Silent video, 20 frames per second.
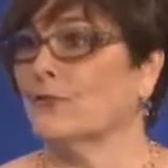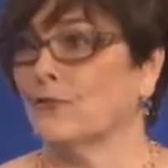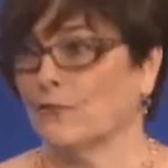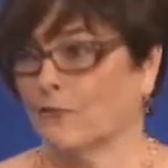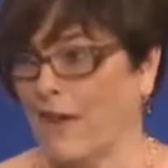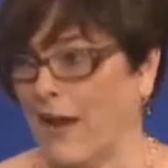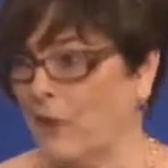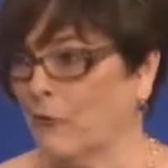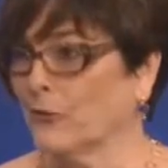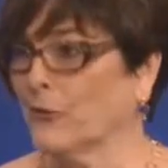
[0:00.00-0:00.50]

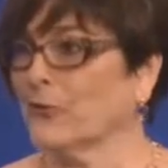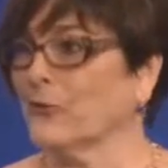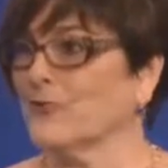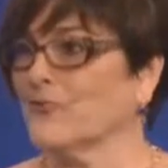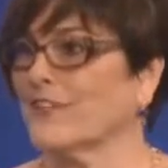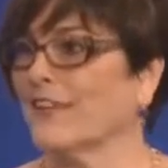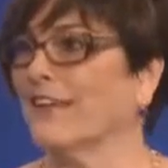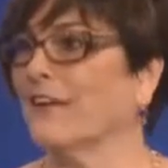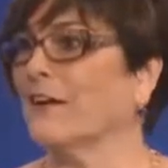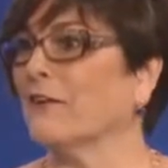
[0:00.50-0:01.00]

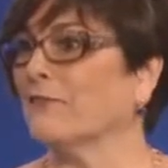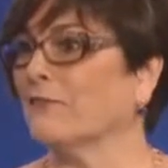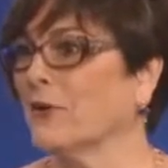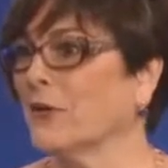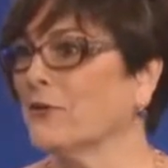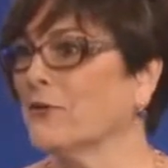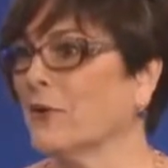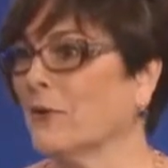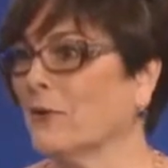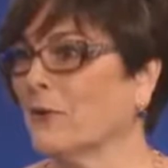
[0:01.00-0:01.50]
founders and our
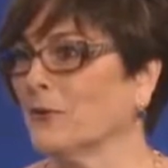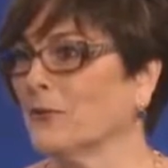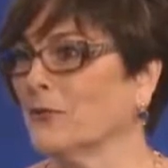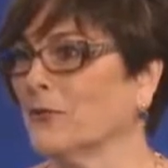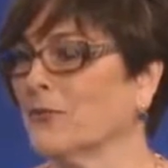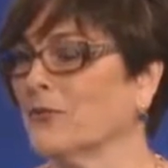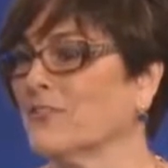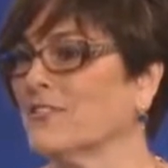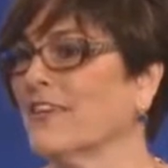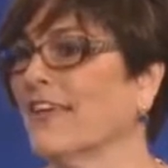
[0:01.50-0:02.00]
fund
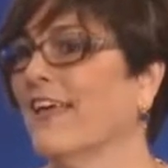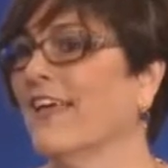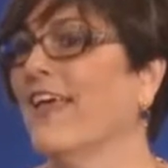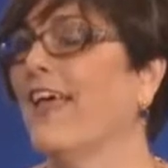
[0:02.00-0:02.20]
holders